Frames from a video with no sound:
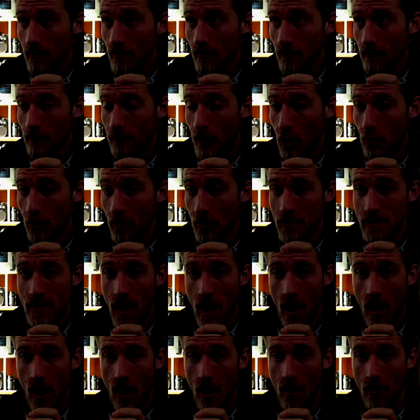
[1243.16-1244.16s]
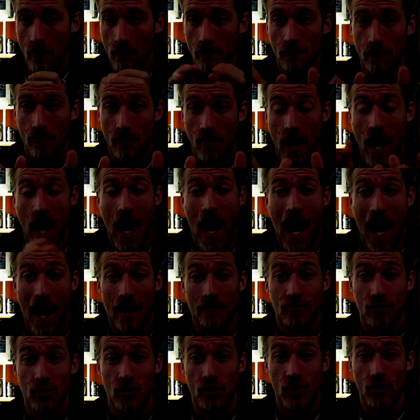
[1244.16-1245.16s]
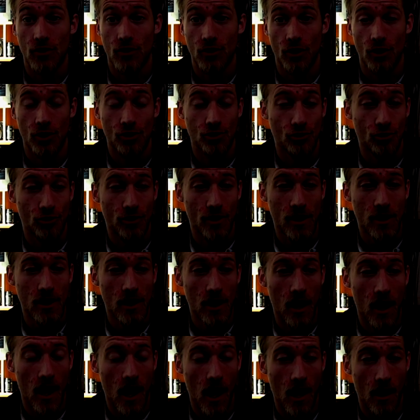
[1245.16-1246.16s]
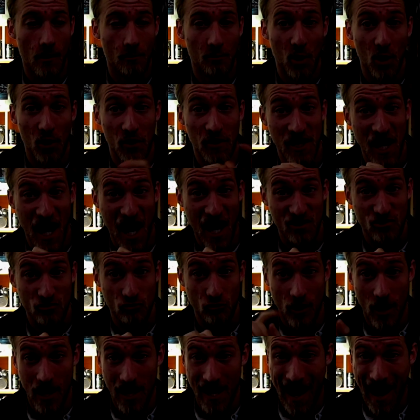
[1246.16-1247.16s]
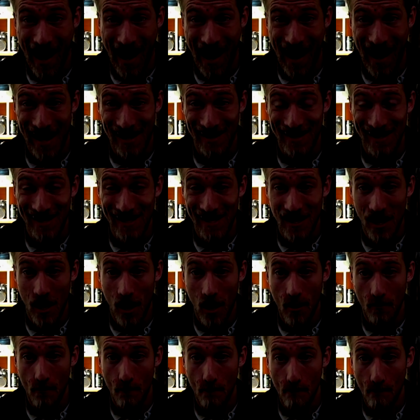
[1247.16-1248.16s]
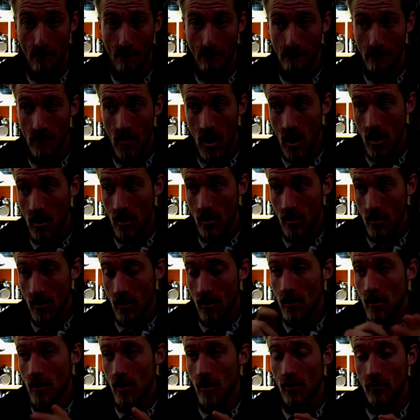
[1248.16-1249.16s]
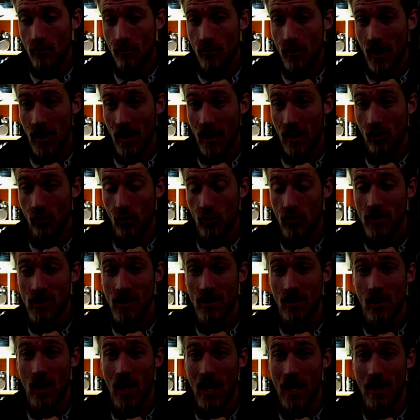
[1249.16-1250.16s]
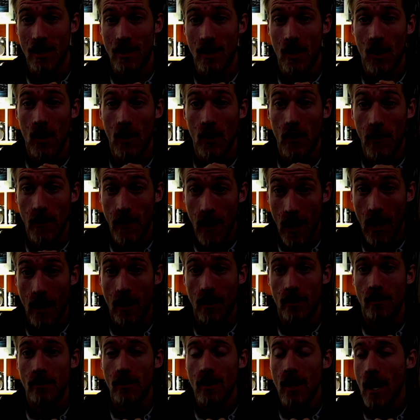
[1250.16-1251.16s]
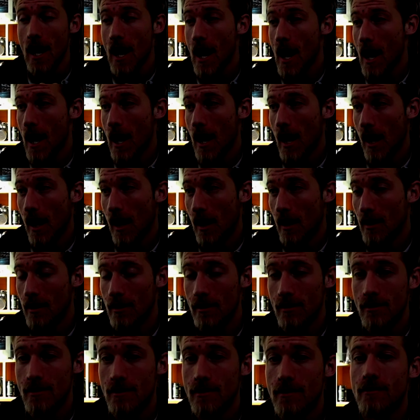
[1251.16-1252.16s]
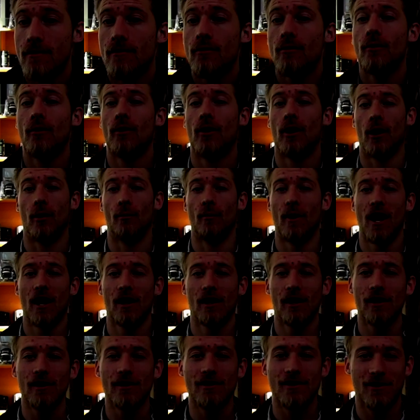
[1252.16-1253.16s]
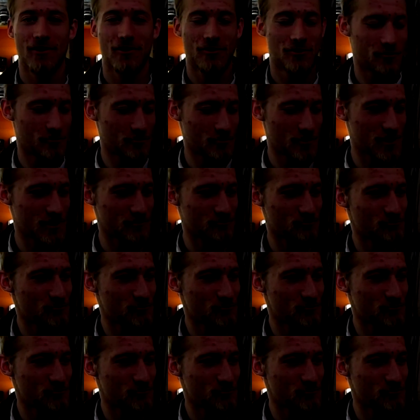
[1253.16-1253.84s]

photos of after the surgery, both the x-ray and the what I looked like then. And while I'm at it, just